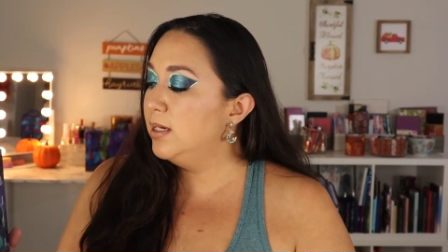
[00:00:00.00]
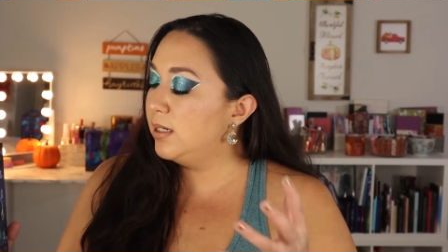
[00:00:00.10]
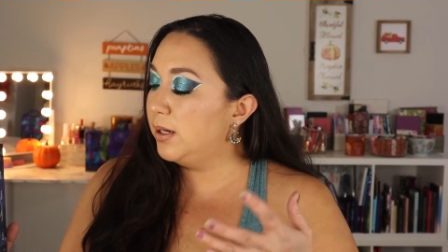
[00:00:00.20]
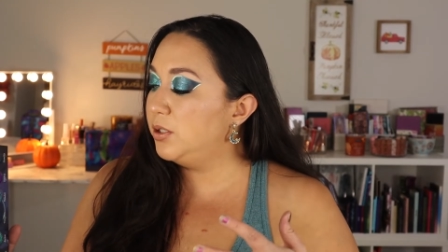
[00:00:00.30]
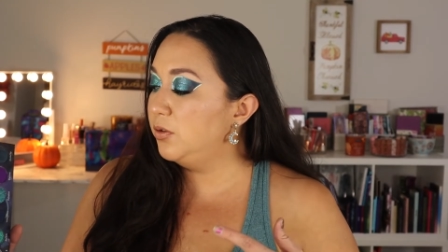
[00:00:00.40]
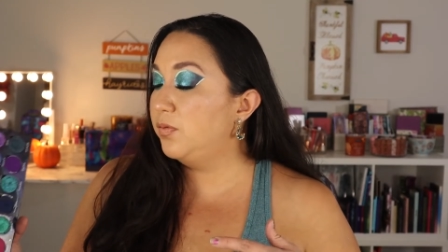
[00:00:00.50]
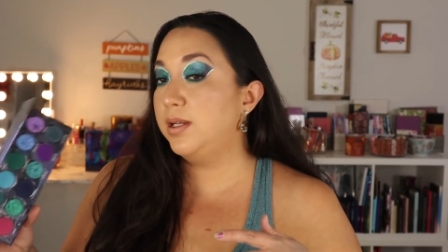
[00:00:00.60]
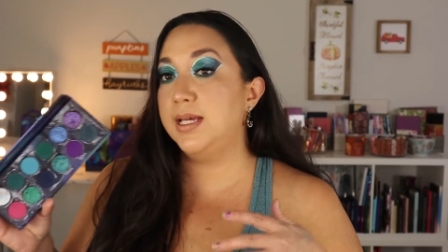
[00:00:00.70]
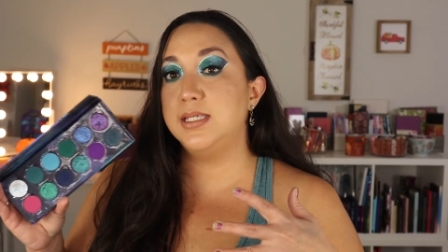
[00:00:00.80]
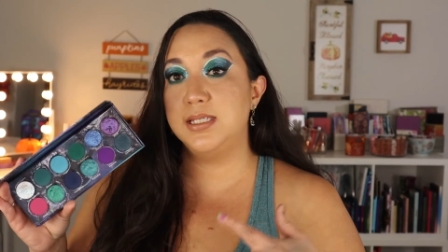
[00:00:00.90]
Now I do feel
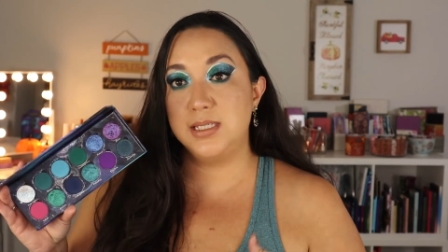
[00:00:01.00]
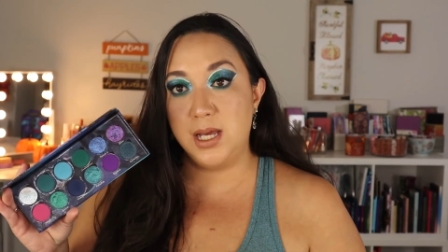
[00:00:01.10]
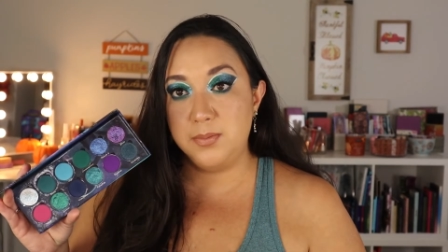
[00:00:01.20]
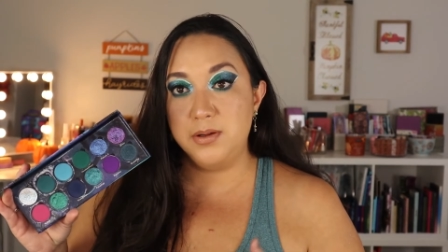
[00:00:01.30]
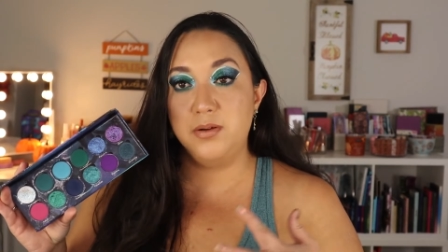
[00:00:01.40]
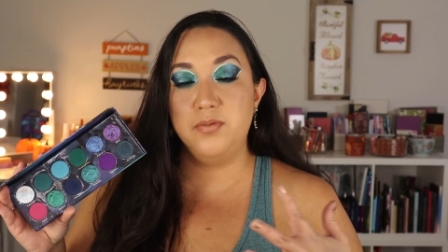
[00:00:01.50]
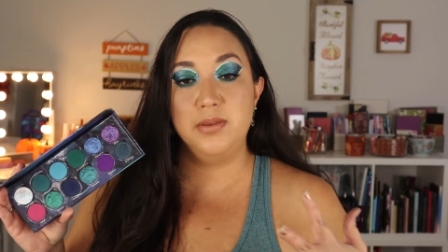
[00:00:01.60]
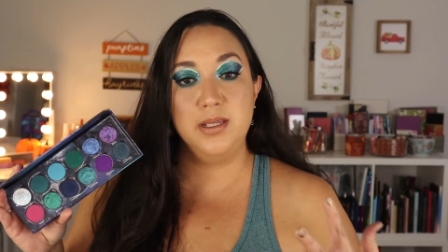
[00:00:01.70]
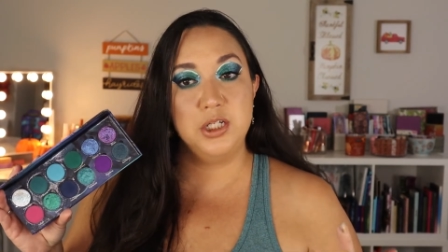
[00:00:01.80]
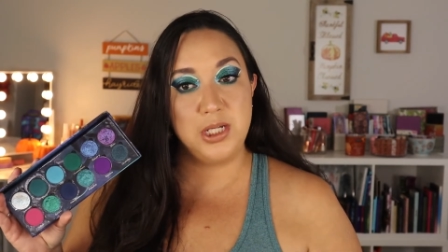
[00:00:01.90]
like some of
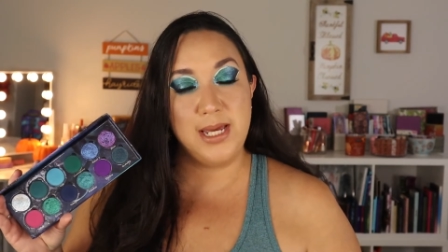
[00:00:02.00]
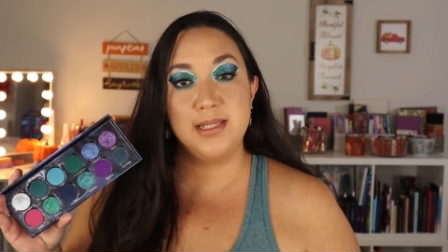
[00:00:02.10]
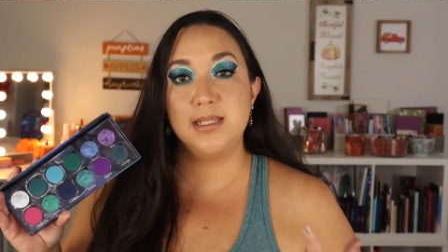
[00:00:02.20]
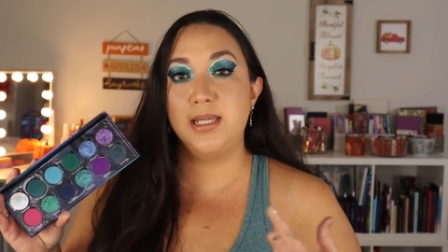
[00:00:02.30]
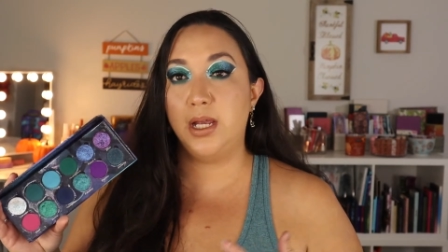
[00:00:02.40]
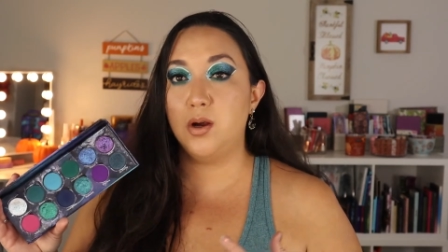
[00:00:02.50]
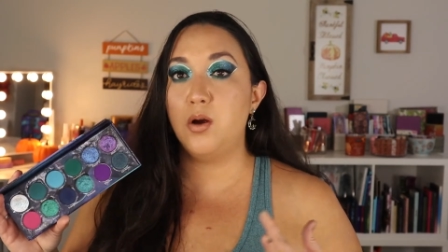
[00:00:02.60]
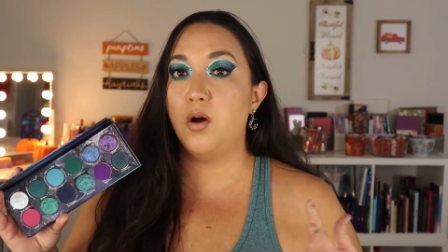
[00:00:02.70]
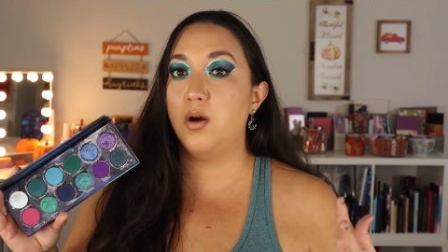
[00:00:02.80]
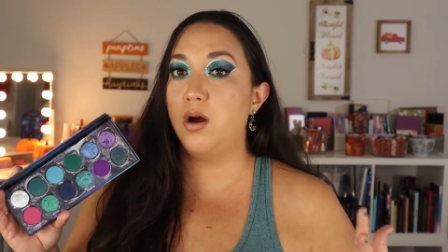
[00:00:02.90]
the shades in here
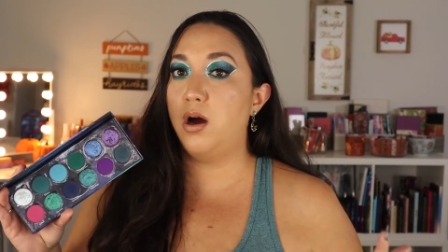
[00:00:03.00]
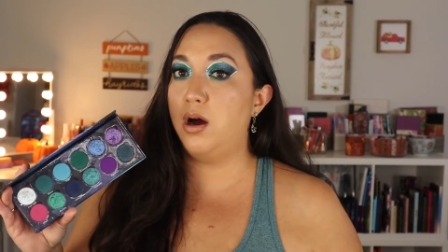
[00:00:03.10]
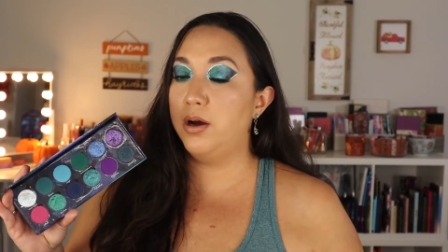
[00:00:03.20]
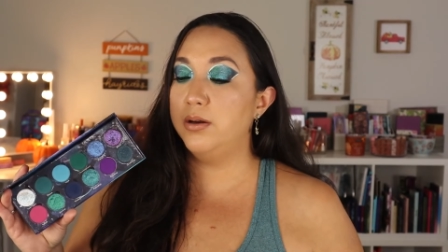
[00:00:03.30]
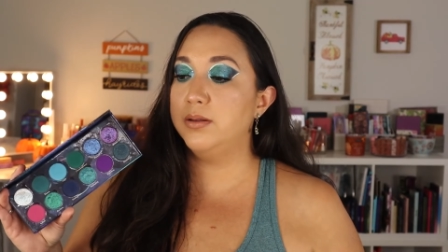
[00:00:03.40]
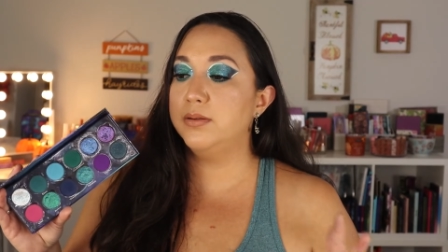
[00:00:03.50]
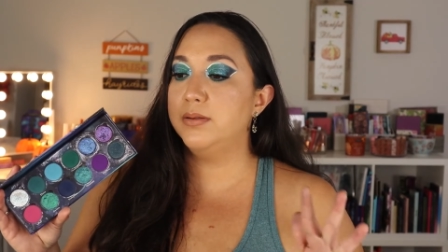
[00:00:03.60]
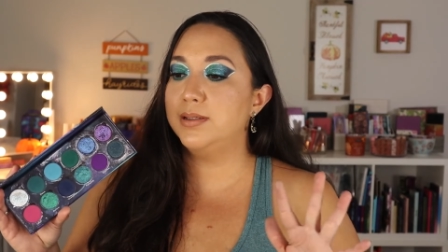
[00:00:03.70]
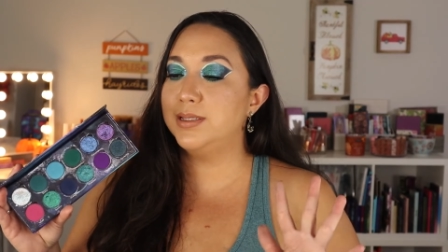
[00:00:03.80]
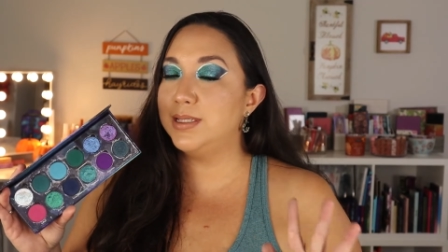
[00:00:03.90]
are on
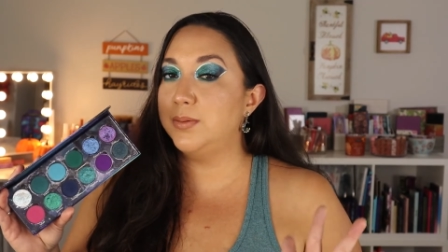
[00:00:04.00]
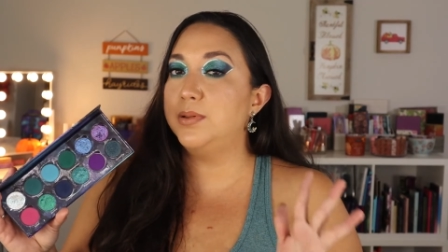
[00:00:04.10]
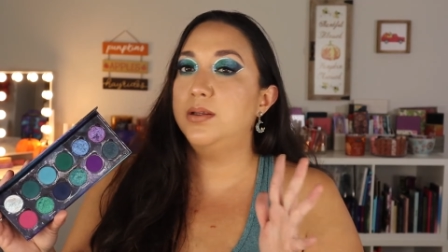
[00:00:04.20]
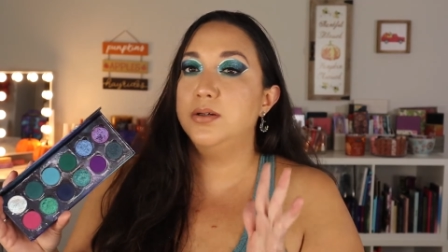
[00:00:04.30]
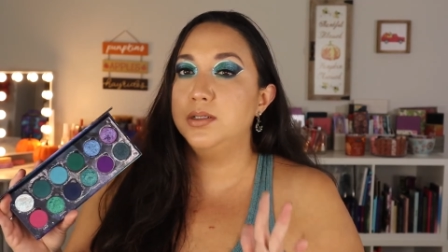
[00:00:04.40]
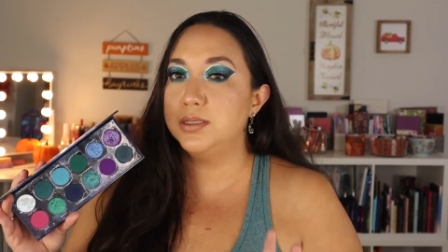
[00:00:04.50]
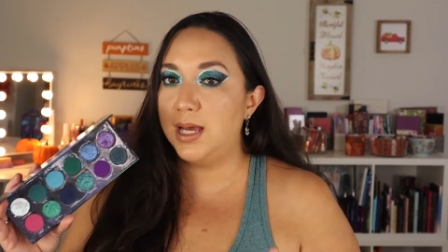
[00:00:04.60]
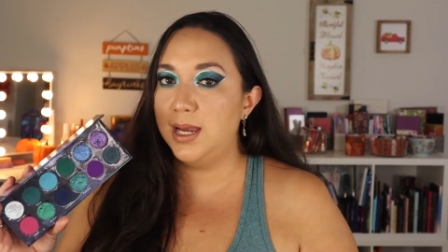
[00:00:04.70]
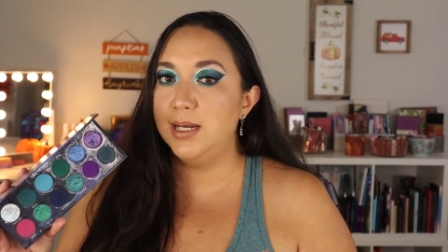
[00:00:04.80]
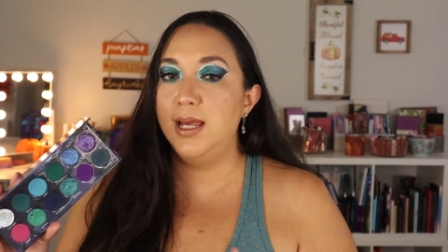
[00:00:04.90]
the similar
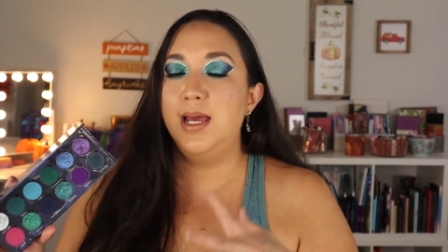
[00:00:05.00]
side.